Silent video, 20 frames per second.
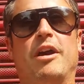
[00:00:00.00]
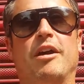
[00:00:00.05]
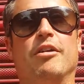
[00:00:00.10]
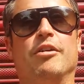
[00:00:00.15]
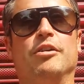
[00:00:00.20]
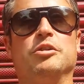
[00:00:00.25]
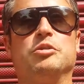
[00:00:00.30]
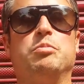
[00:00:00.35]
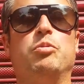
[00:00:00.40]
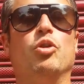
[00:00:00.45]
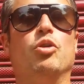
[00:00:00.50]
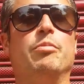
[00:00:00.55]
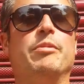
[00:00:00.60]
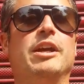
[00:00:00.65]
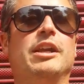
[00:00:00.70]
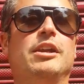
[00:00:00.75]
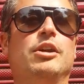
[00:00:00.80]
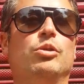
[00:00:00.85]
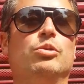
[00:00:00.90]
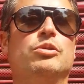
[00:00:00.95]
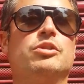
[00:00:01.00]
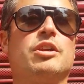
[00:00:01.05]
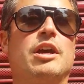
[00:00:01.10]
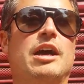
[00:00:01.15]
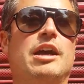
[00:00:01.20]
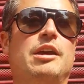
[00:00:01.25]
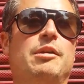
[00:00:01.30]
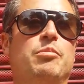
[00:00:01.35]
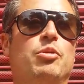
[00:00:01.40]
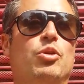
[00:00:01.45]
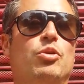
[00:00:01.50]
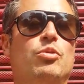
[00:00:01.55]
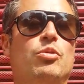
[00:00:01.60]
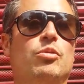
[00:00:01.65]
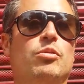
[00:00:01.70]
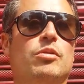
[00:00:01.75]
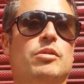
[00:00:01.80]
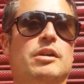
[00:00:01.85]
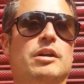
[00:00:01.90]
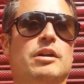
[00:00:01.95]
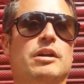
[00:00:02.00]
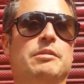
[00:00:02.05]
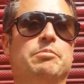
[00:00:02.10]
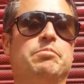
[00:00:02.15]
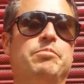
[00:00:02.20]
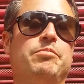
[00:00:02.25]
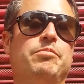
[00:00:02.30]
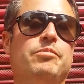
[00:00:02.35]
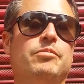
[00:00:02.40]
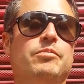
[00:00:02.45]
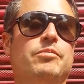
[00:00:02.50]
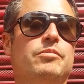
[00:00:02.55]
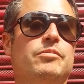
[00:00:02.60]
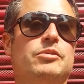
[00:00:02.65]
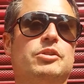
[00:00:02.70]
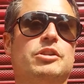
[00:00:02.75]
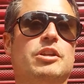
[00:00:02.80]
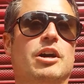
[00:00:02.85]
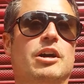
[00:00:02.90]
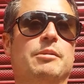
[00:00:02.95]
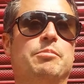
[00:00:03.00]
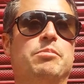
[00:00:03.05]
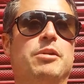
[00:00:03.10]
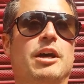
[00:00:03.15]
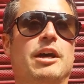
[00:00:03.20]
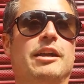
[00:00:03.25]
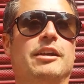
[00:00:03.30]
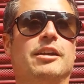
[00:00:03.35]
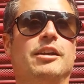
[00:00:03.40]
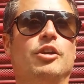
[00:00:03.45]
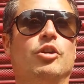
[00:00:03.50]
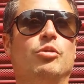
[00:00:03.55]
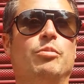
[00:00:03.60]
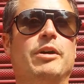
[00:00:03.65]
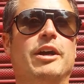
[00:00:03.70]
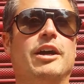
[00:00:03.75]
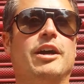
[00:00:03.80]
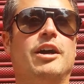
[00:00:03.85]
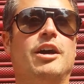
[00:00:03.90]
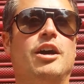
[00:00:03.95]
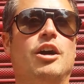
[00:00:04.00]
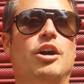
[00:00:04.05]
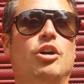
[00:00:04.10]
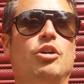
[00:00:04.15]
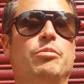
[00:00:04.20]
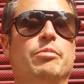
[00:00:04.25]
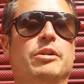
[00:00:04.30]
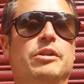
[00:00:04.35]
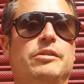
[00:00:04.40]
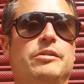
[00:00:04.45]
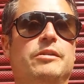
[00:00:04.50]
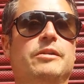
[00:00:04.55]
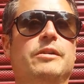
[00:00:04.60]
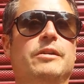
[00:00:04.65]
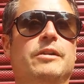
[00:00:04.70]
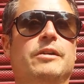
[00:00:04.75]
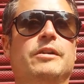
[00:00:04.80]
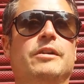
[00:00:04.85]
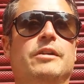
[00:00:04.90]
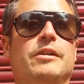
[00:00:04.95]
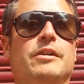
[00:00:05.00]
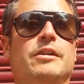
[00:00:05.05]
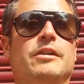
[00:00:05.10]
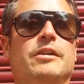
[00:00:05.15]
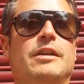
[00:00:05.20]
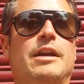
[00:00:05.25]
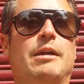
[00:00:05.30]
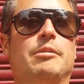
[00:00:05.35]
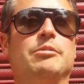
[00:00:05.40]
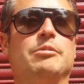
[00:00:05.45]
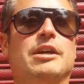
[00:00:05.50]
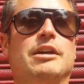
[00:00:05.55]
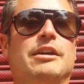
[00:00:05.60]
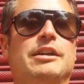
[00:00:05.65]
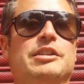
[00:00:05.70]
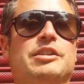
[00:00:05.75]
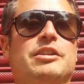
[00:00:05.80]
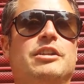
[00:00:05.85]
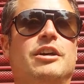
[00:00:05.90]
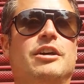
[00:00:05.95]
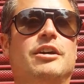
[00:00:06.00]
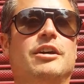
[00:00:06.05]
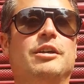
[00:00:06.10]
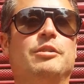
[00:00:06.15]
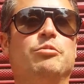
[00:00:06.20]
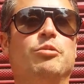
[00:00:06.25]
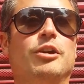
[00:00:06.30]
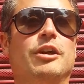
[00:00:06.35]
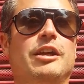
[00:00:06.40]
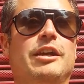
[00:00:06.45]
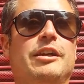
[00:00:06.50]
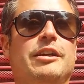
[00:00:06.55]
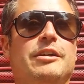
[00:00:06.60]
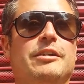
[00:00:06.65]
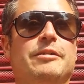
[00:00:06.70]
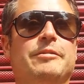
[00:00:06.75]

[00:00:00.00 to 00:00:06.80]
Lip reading: parents bought me a little table and I started playing a little bit at home, and that was how it started really.